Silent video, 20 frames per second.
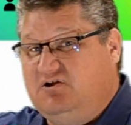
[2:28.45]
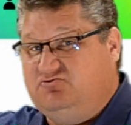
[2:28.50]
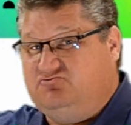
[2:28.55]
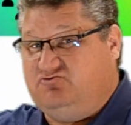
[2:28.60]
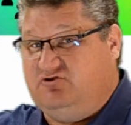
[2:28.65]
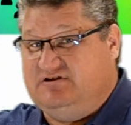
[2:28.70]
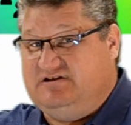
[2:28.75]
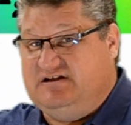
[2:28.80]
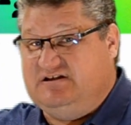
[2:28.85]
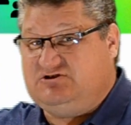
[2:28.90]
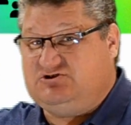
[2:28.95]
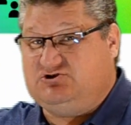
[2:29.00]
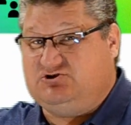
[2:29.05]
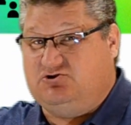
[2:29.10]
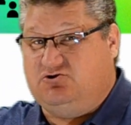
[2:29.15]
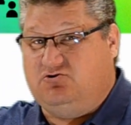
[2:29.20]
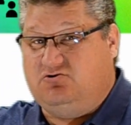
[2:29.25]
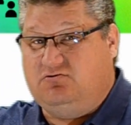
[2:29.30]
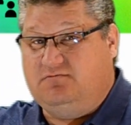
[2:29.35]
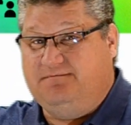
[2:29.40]

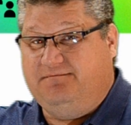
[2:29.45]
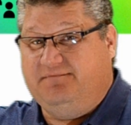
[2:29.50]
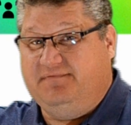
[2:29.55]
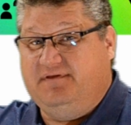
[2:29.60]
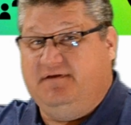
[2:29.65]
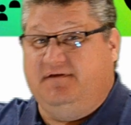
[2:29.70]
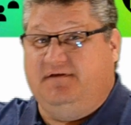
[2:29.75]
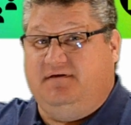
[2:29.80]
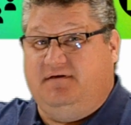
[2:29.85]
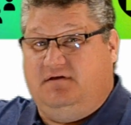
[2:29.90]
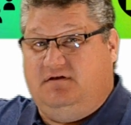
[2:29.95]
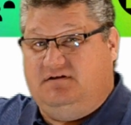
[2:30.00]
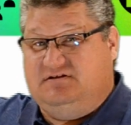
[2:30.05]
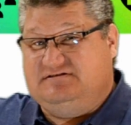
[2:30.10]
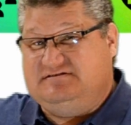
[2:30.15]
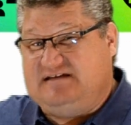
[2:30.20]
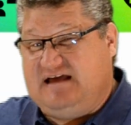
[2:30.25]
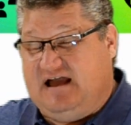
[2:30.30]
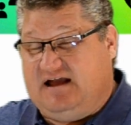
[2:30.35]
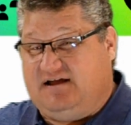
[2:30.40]
Traditional,
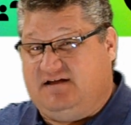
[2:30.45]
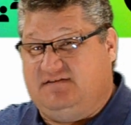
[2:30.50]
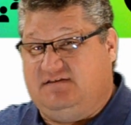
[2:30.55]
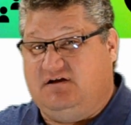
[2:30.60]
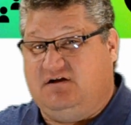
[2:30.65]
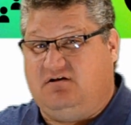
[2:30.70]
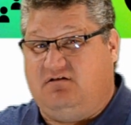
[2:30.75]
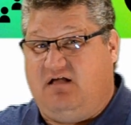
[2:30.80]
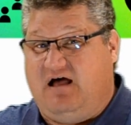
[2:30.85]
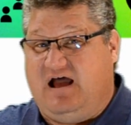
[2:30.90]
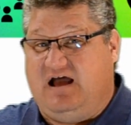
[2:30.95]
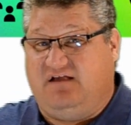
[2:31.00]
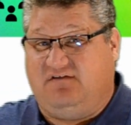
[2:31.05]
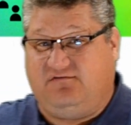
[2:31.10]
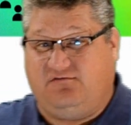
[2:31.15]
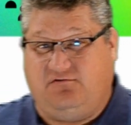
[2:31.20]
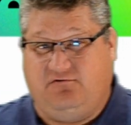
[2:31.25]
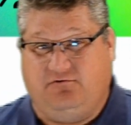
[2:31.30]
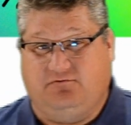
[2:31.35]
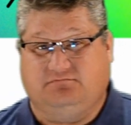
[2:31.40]
tech in the
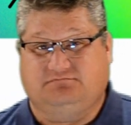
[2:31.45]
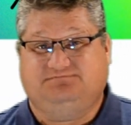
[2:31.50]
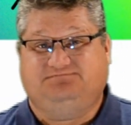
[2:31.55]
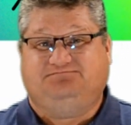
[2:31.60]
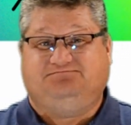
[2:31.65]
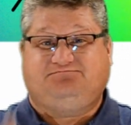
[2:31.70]
classroom,